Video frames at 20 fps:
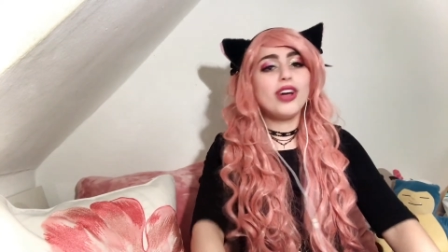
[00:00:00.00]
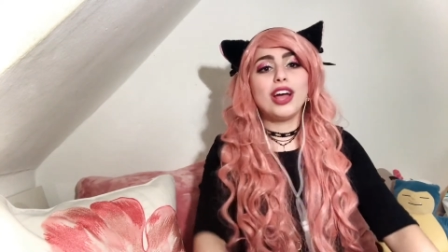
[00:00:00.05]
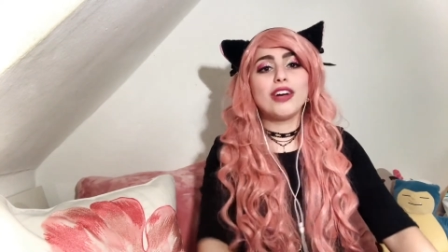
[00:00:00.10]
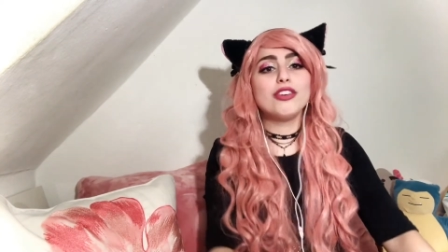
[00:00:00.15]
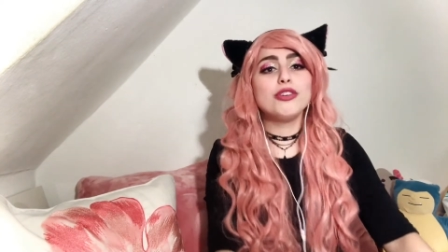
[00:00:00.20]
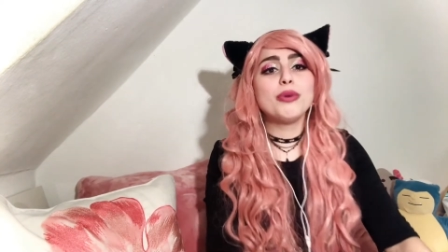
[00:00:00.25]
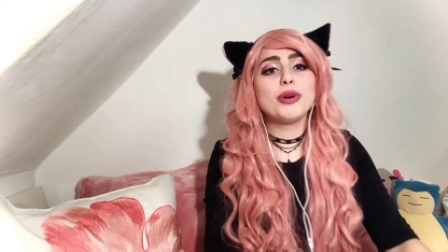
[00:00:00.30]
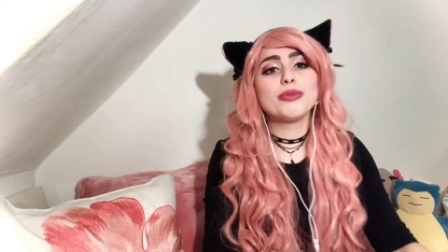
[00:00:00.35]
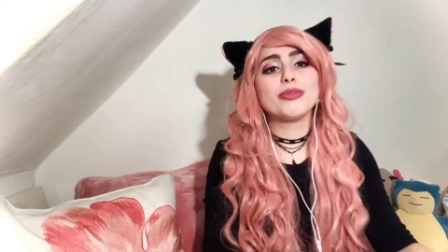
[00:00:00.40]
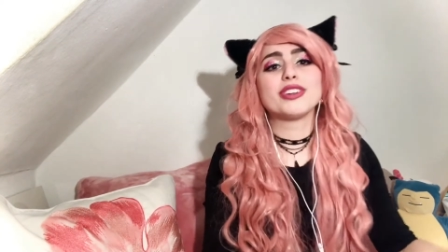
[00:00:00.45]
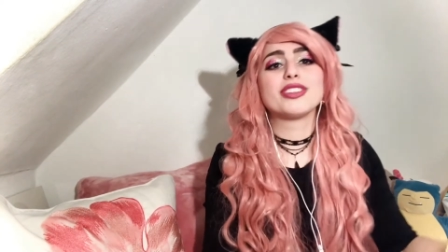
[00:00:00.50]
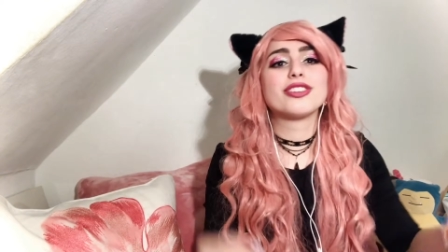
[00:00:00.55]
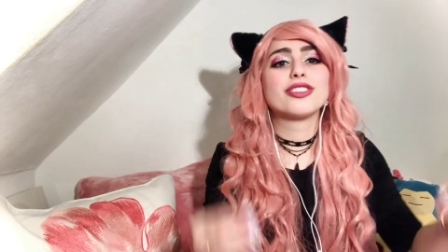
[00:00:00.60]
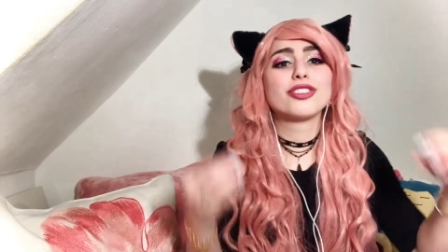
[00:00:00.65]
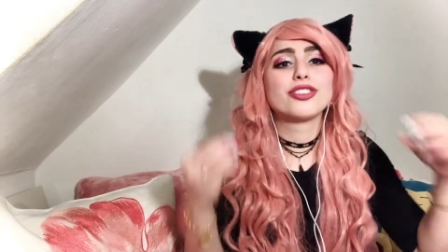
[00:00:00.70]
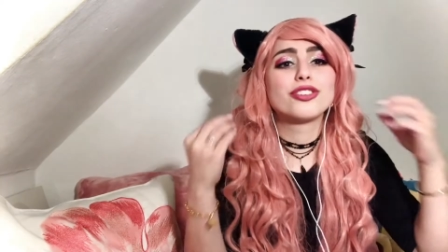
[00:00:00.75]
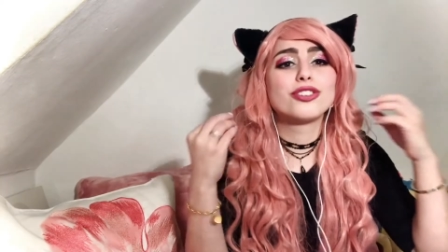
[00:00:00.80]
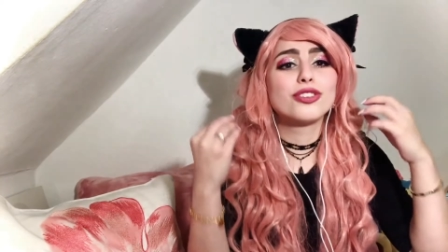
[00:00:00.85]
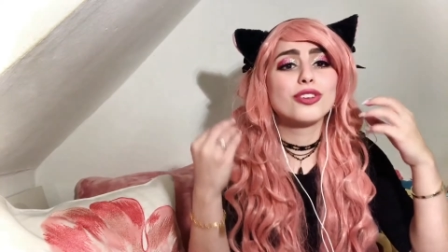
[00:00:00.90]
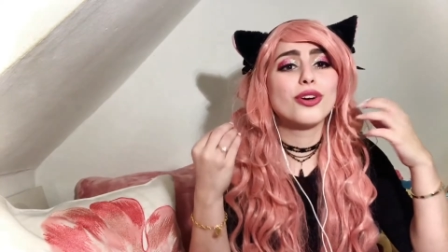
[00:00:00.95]
Everyone was
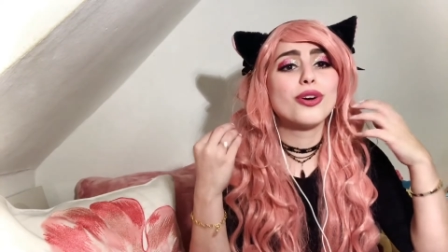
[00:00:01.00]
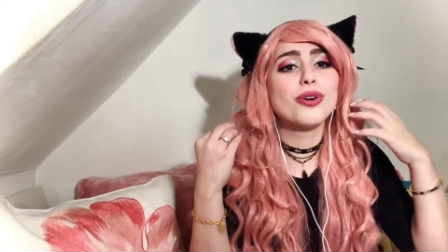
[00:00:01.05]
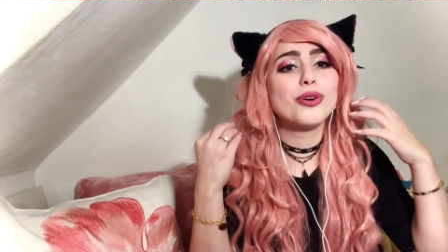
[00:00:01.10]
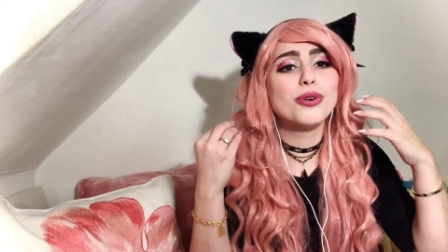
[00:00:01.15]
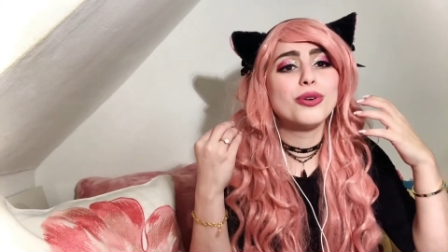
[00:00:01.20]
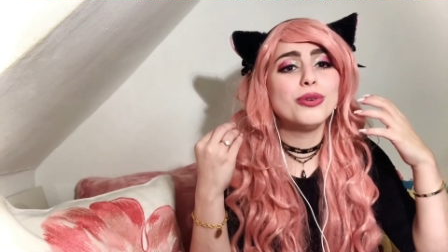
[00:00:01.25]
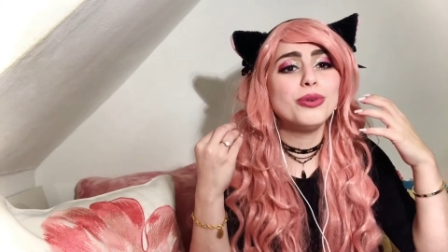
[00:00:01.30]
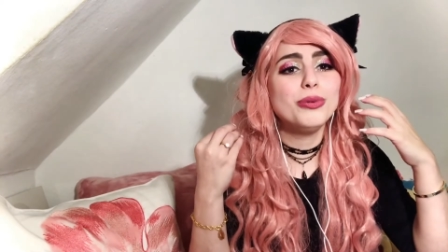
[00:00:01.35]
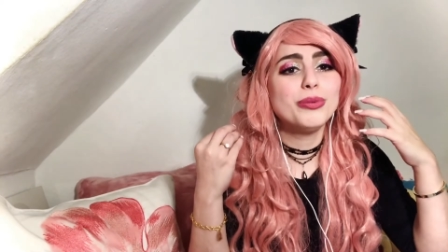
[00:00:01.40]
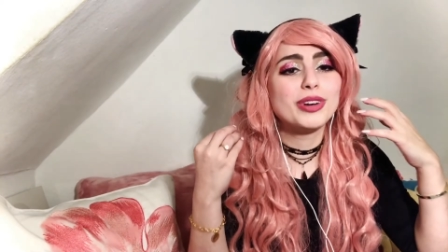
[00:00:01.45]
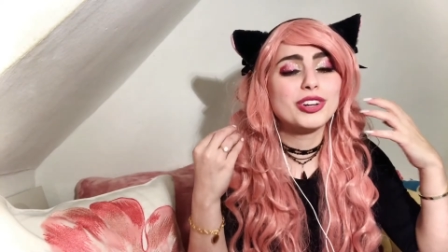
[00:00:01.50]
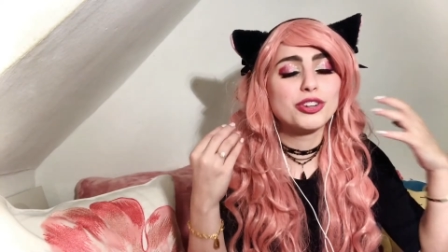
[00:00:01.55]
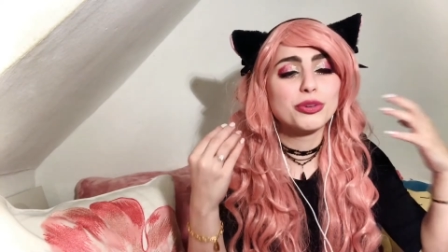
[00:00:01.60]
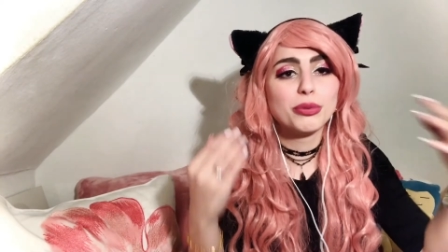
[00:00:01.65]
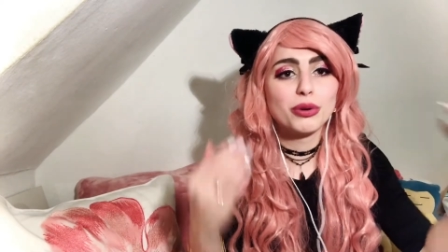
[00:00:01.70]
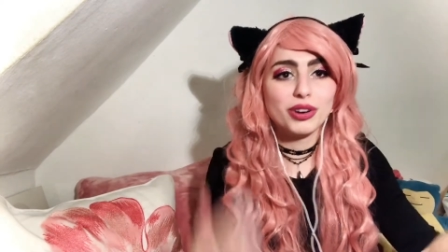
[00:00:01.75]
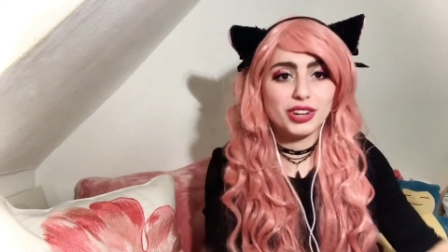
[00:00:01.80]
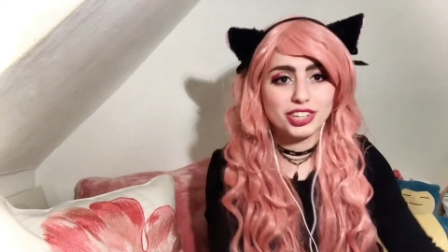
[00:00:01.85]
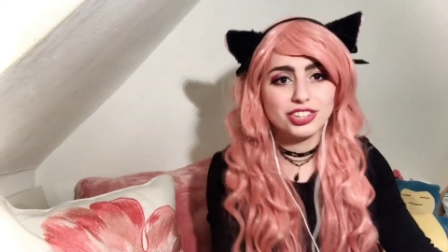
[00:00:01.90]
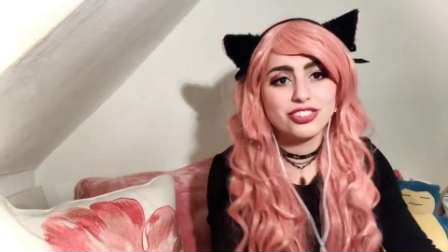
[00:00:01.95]
so much
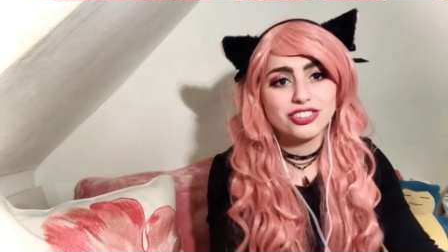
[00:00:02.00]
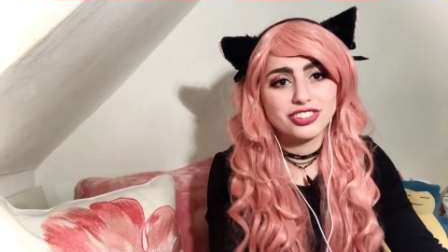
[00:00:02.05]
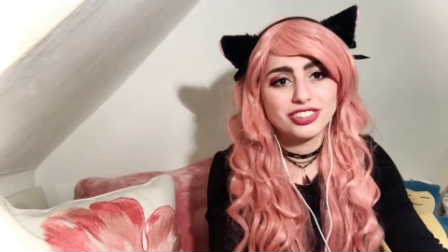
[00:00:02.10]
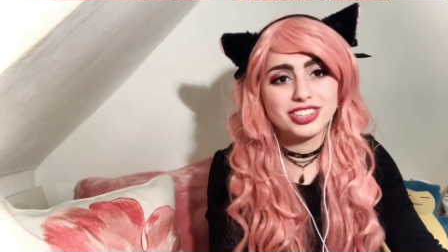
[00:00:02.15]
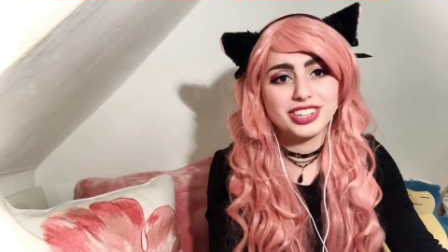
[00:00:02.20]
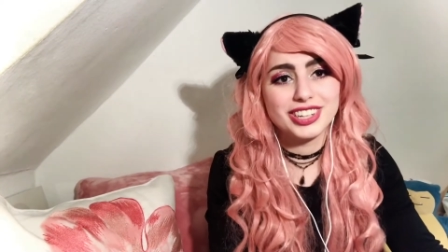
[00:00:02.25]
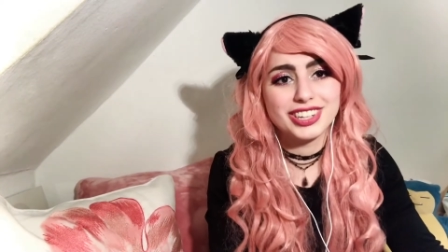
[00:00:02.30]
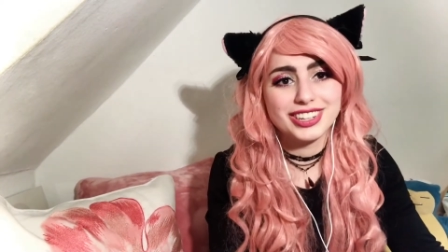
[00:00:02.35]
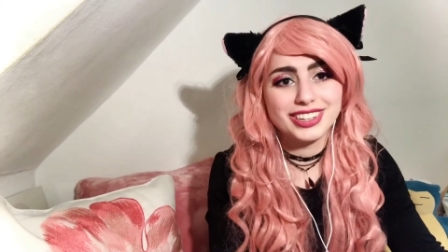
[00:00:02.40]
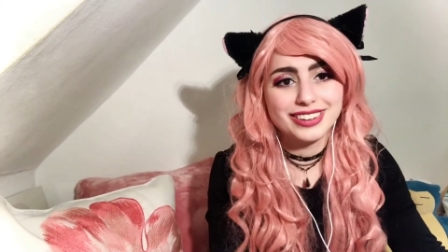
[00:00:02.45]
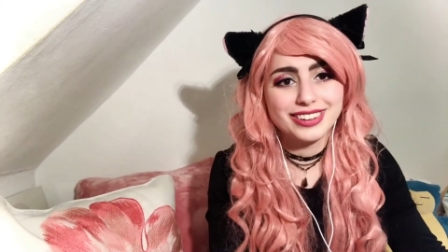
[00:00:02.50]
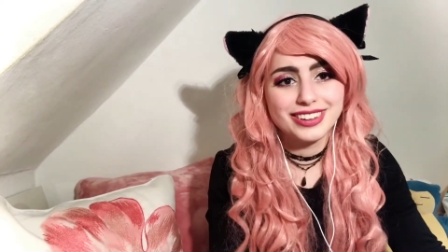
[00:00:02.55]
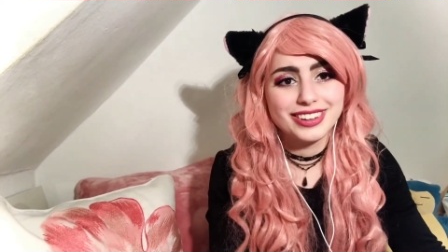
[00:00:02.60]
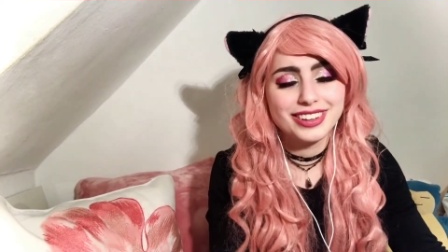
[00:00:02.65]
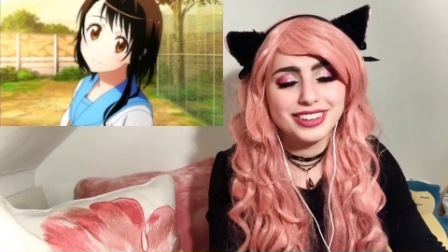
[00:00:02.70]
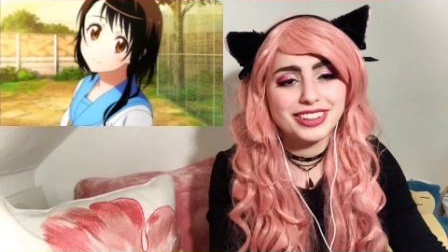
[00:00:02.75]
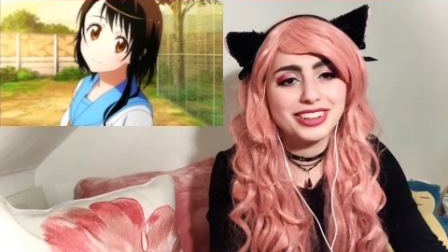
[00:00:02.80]
more interesting